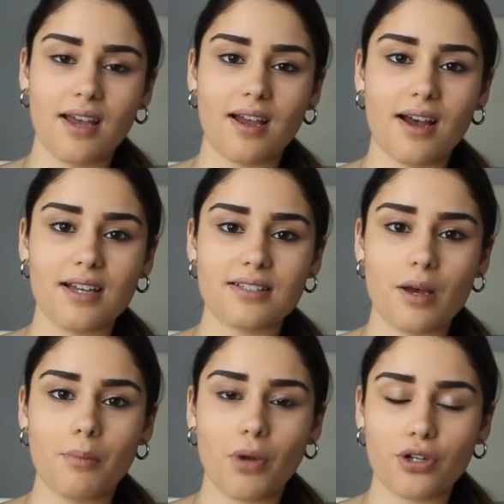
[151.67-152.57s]

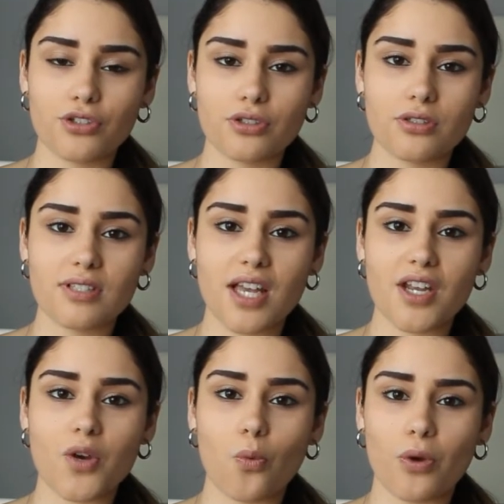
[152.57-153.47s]
Guys, Marshalls
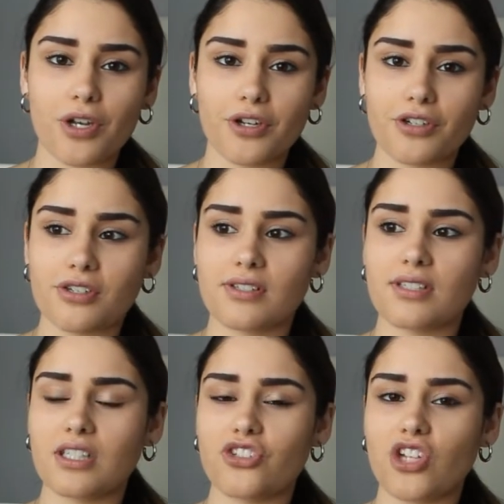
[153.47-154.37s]
and Winners,
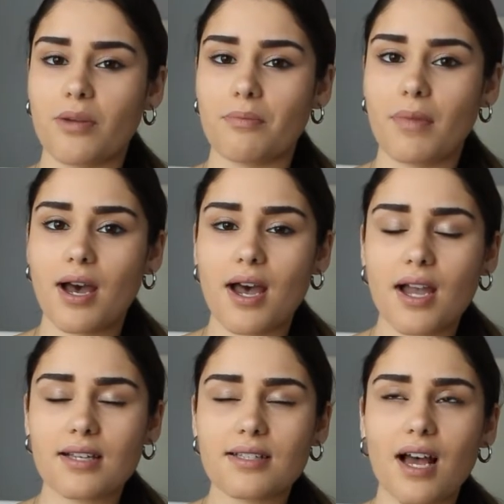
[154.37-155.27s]
TJ
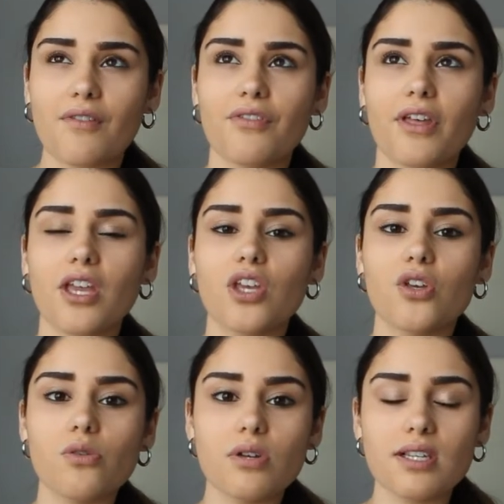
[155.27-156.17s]
Maxx have the
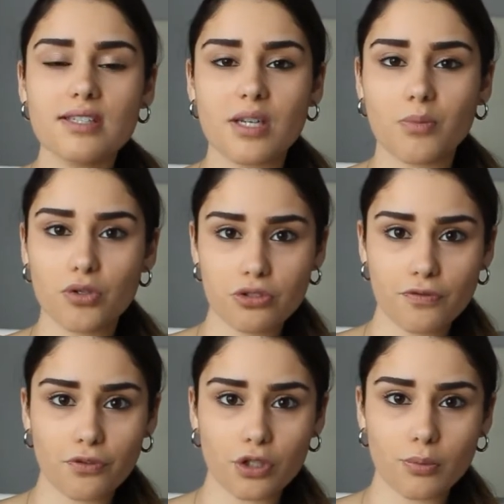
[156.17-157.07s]
cutest and most
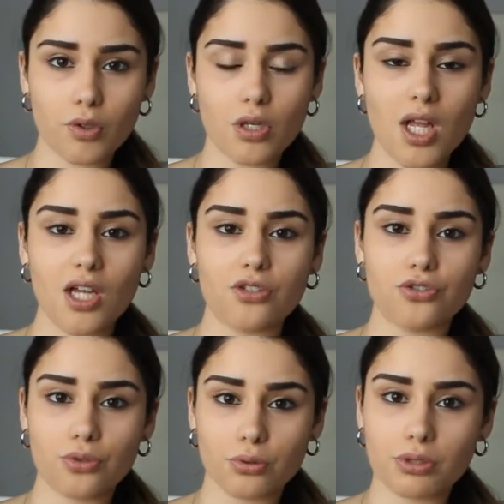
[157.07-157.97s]
affordable
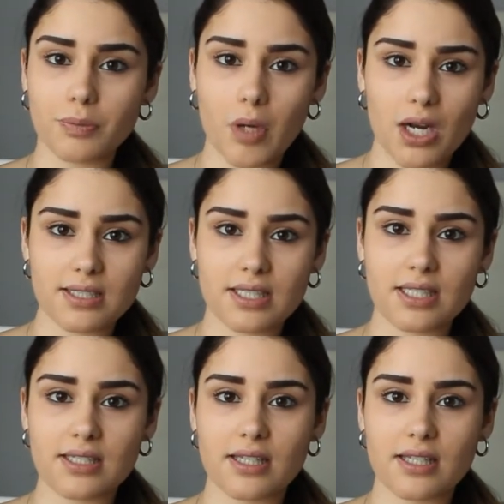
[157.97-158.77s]
jewelry boxes